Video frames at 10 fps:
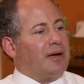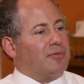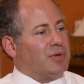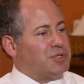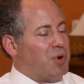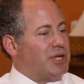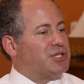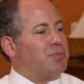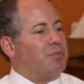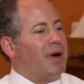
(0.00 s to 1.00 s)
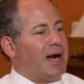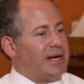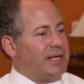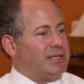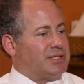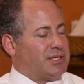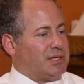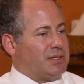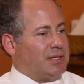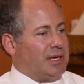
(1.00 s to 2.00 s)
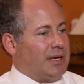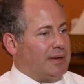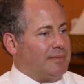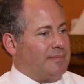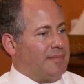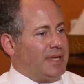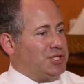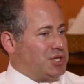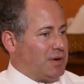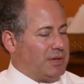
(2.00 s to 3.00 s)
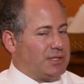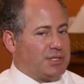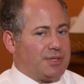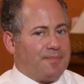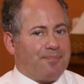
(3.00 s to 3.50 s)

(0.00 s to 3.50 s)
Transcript: responsible parties insurance,